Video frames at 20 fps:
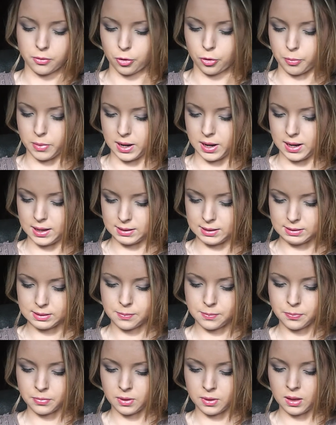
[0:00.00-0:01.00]
minutes.
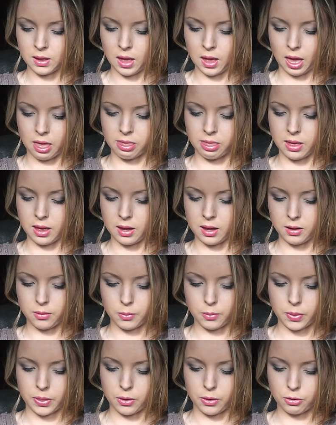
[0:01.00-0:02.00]
And then,
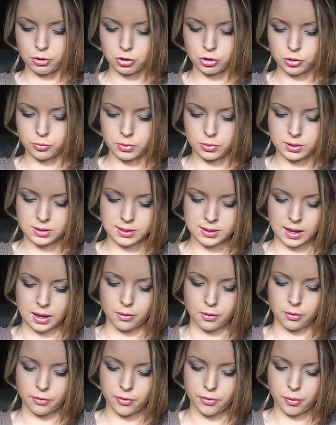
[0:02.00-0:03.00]
when the oxygen runs
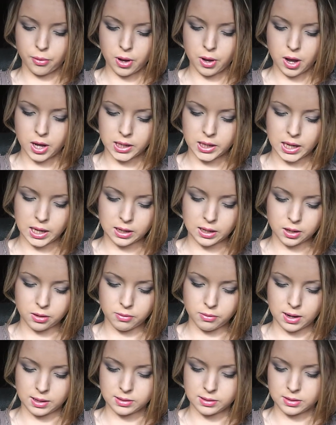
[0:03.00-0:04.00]
out, full cardiac
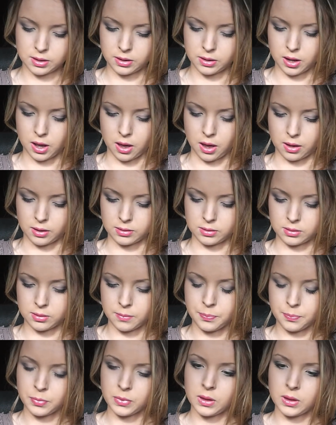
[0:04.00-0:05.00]
arrest occurs.
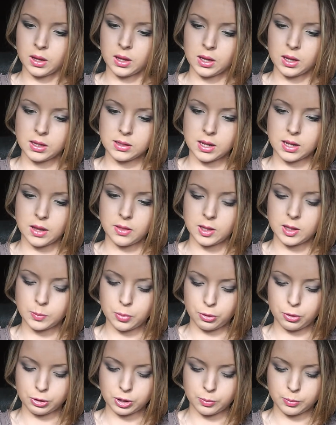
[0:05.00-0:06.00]
Death is
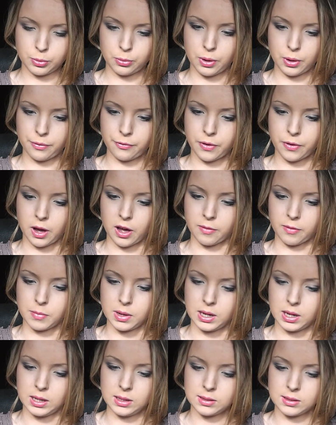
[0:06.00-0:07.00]
possible at 5
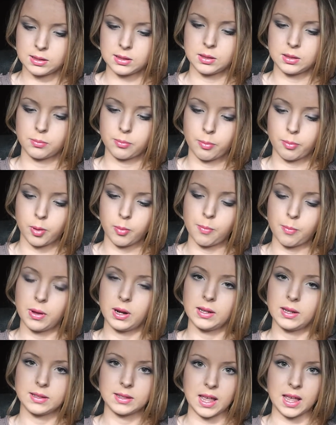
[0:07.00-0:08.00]
minutes,
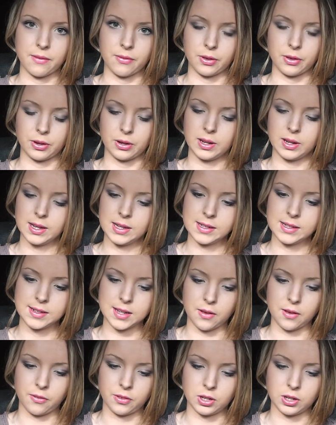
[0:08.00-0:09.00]
probable at 7,
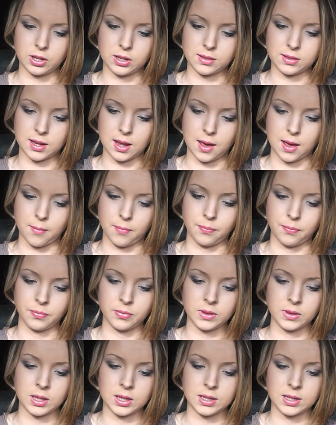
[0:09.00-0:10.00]
definite at 10.
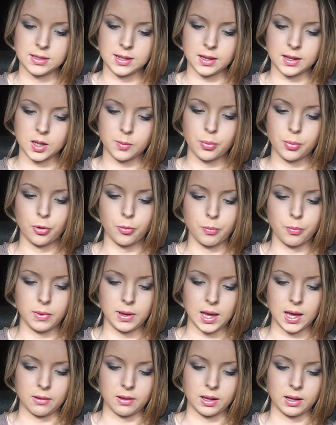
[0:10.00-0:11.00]
Decca pulled me
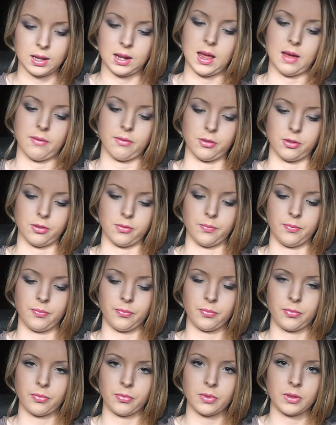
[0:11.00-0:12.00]
out at 11.
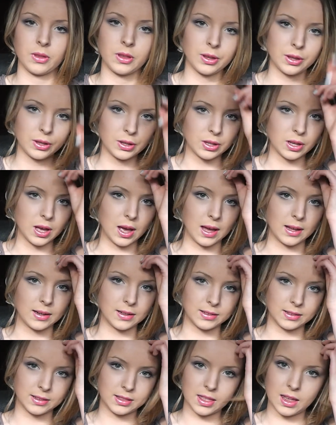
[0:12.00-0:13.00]

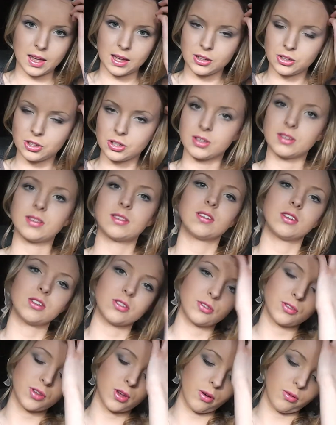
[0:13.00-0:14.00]
And that just
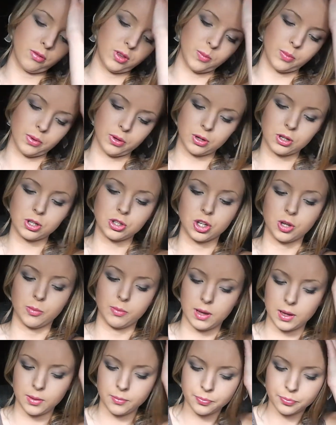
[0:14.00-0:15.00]
sold the book to
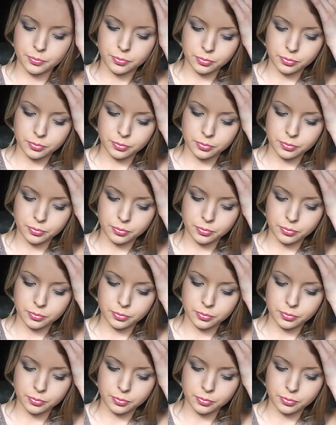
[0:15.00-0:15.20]
me.